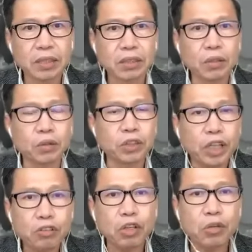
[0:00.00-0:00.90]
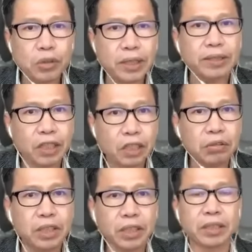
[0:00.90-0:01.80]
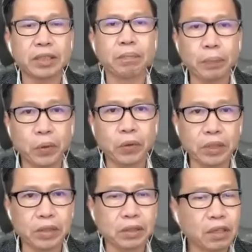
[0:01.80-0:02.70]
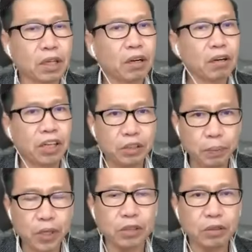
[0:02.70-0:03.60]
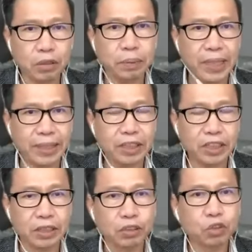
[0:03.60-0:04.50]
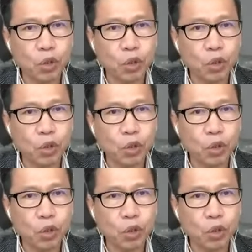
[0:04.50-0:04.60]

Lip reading: So their role is critically important as part of the protection.